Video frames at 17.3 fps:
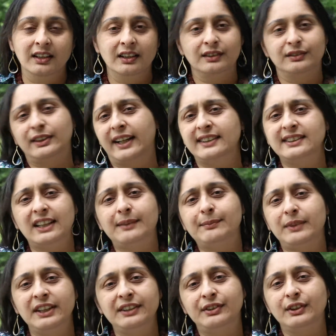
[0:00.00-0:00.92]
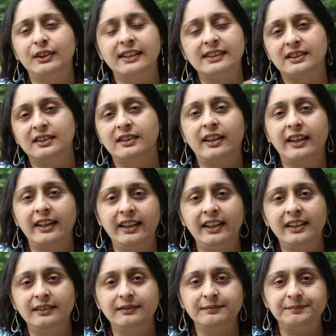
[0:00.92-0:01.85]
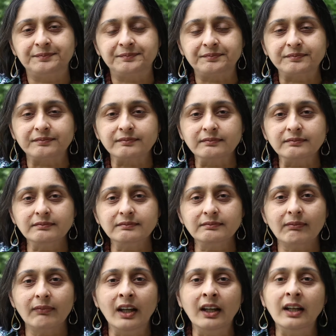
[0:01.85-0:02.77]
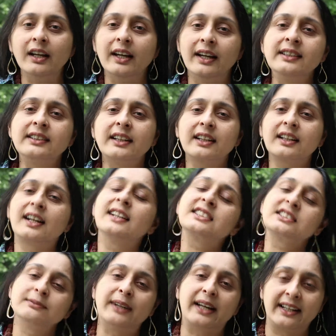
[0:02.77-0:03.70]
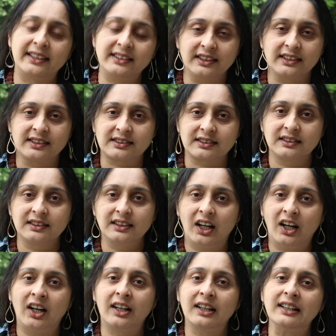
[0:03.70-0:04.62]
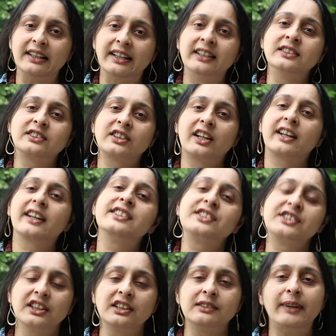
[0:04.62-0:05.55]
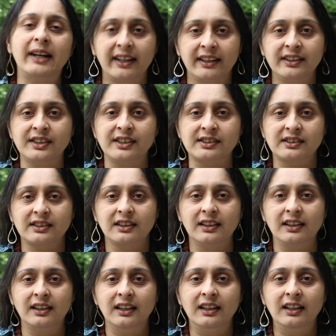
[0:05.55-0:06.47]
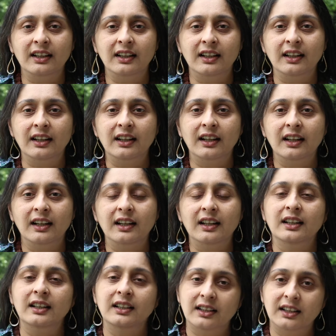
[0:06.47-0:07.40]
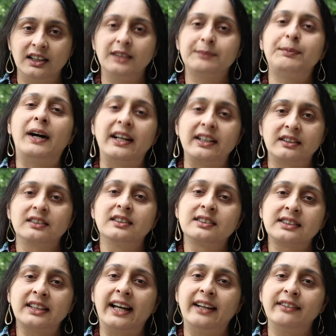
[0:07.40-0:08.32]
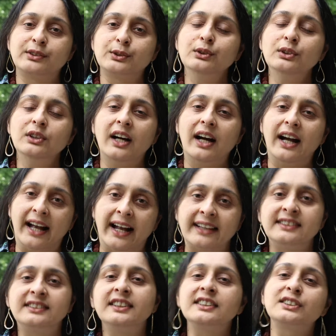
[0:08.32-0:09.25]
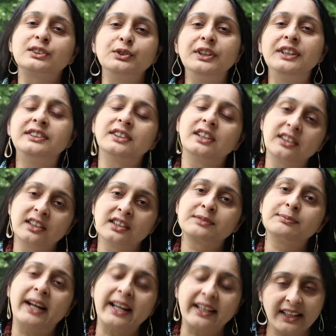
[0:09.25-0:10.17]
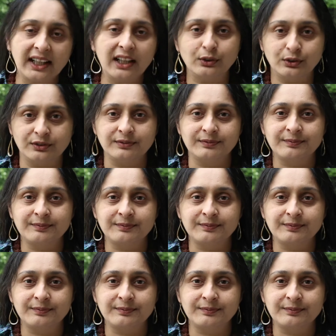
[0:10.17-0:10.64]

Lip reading: For example, if you consider any intercaste marriages or intraracial marriages, the partners have to adjust to each other's background,